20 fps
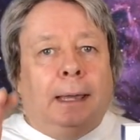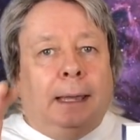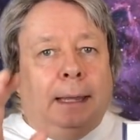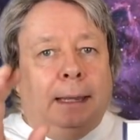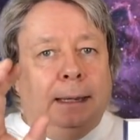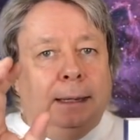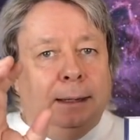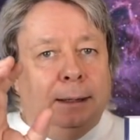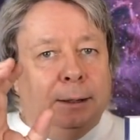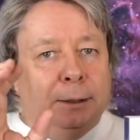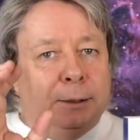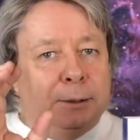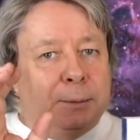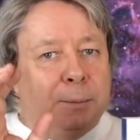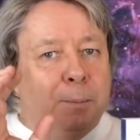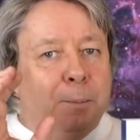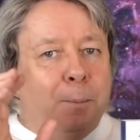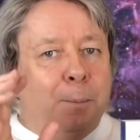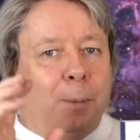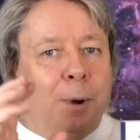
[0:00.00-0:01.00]
is
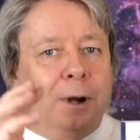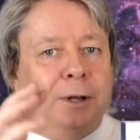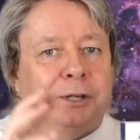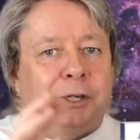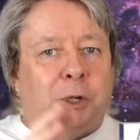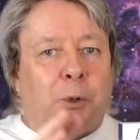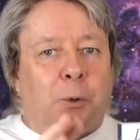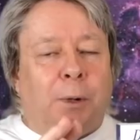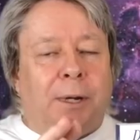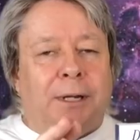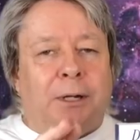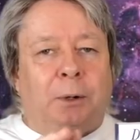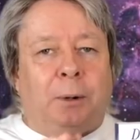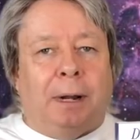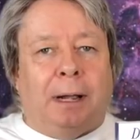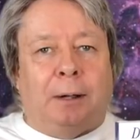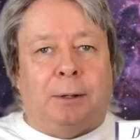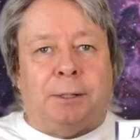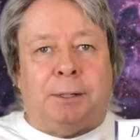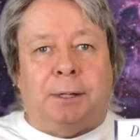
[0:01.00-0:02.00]
much greater
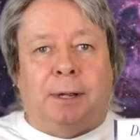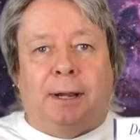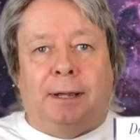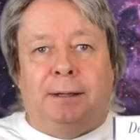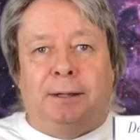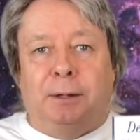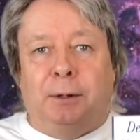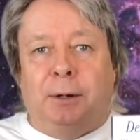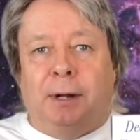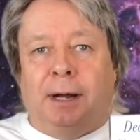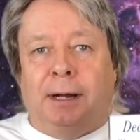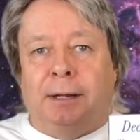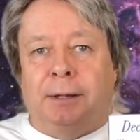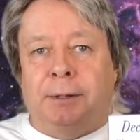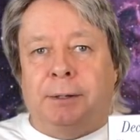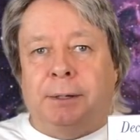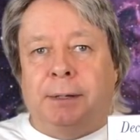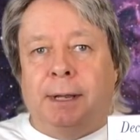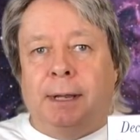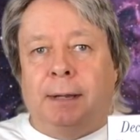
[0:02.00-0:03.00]
outside the United
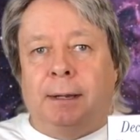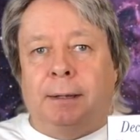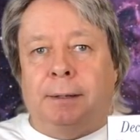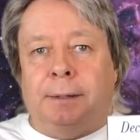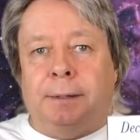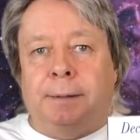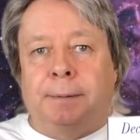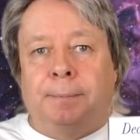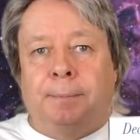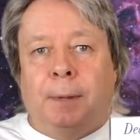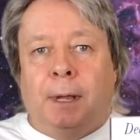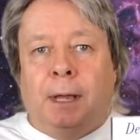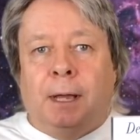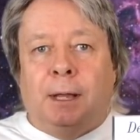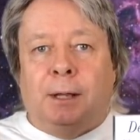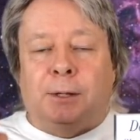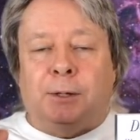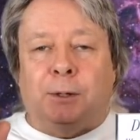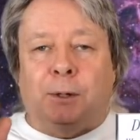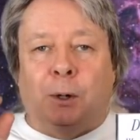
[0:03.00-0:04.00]
States.
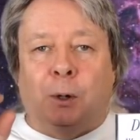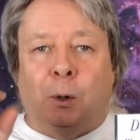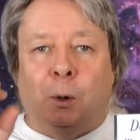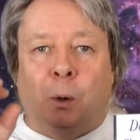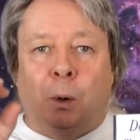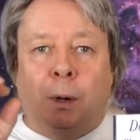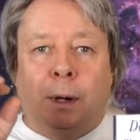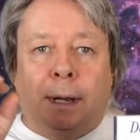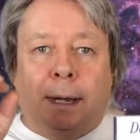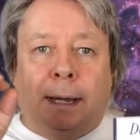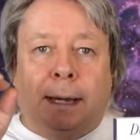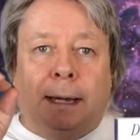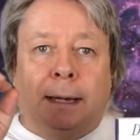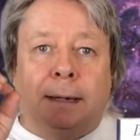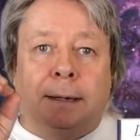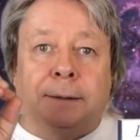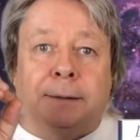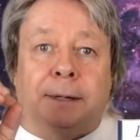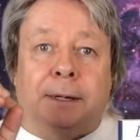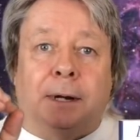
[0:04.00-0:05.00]
So it
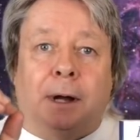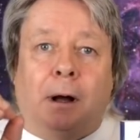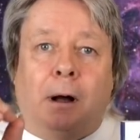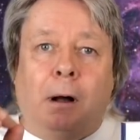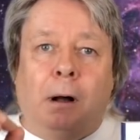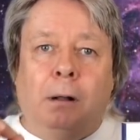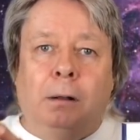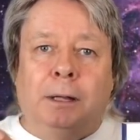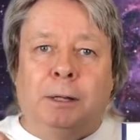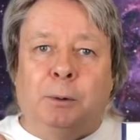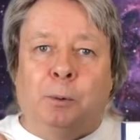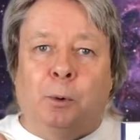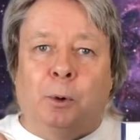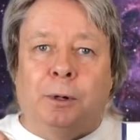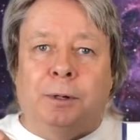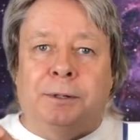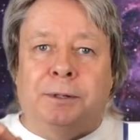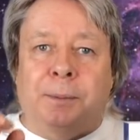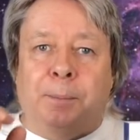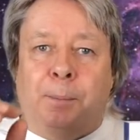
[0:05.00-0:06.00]
is in
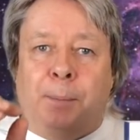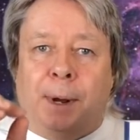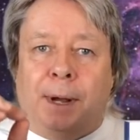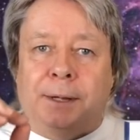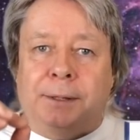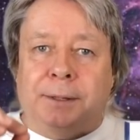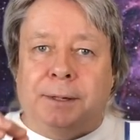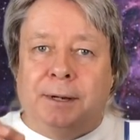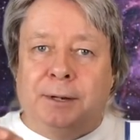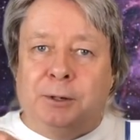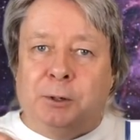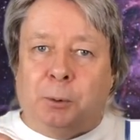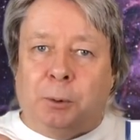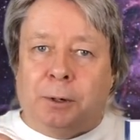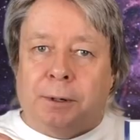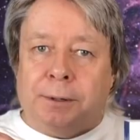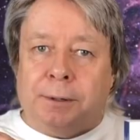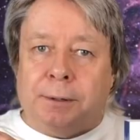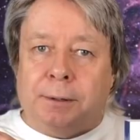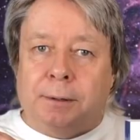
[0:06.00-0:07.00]
Hollywood's best
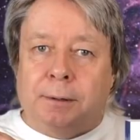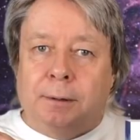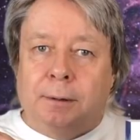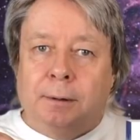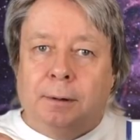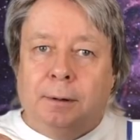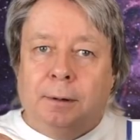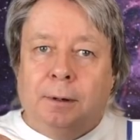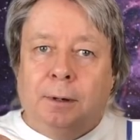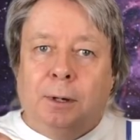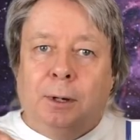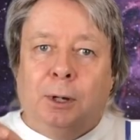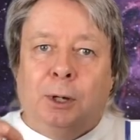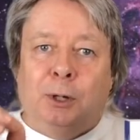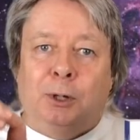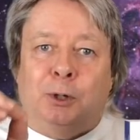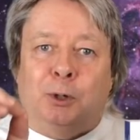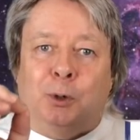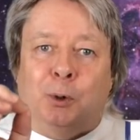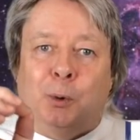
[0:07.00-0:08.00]
interest
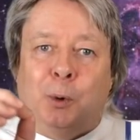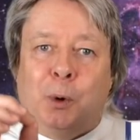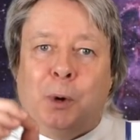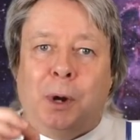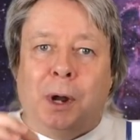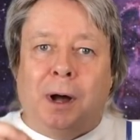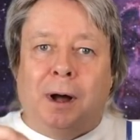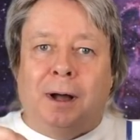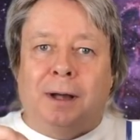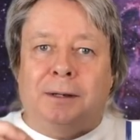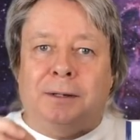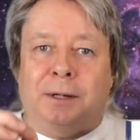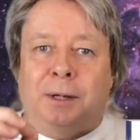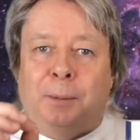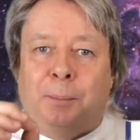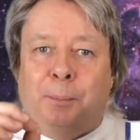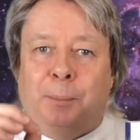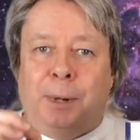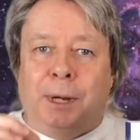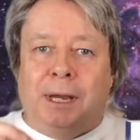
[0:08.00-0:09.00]
to not
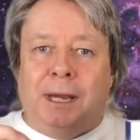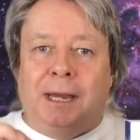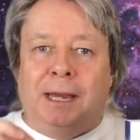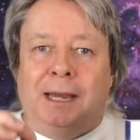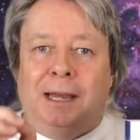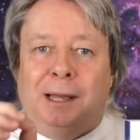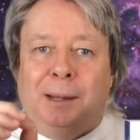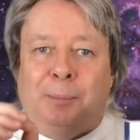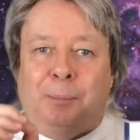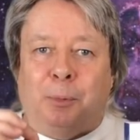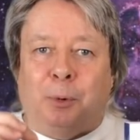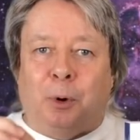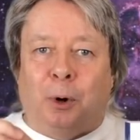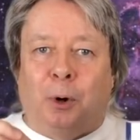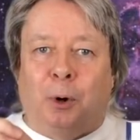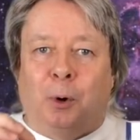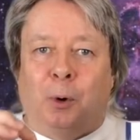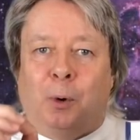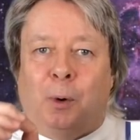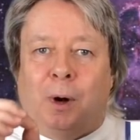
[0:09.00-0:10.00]
be
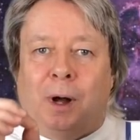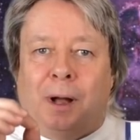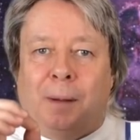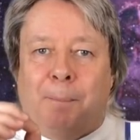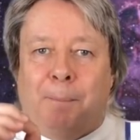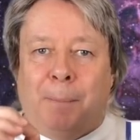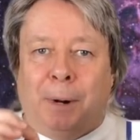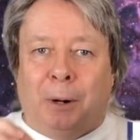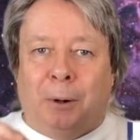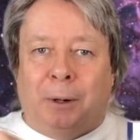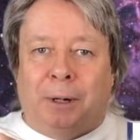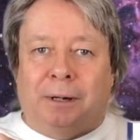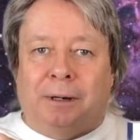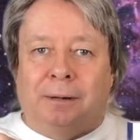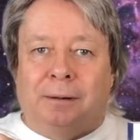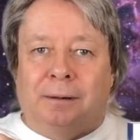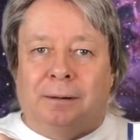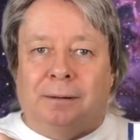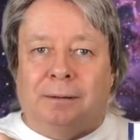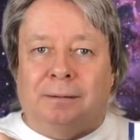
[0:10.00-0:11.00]

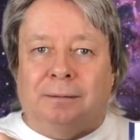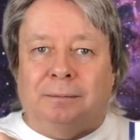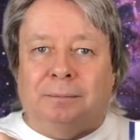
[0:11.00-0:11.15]
pro-American.